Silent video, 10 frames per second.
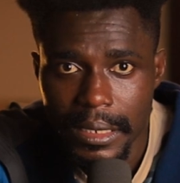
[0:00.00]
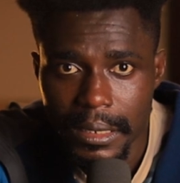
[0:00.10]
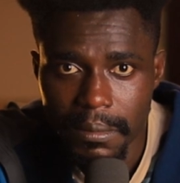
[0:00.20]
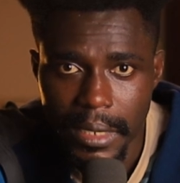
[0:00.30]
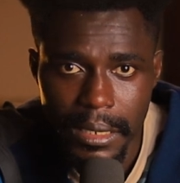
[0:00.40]

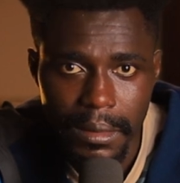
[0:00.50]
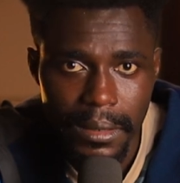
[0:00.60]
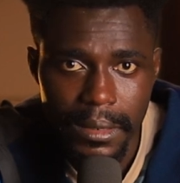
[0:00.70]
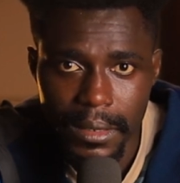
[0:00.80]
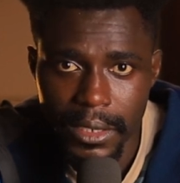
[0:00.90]
seeing
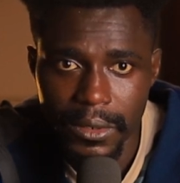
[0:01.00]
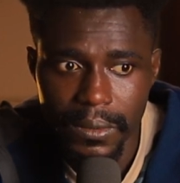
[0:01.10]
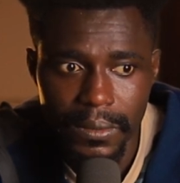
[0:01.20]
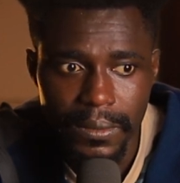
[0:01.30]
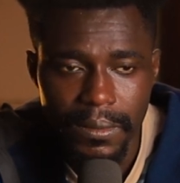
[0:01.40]
anything
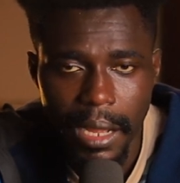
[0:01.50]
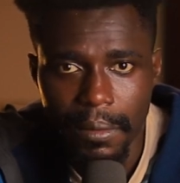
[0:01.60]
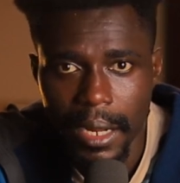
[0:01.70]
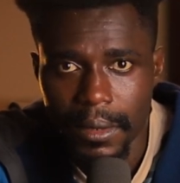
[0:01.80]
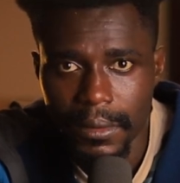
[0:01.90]
new
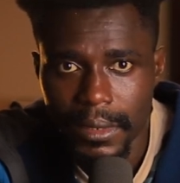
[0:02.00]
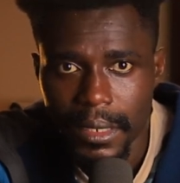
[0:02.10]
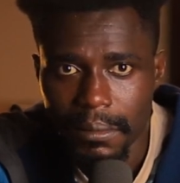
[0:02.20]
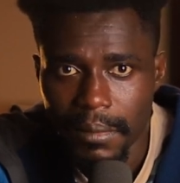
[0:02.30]
around.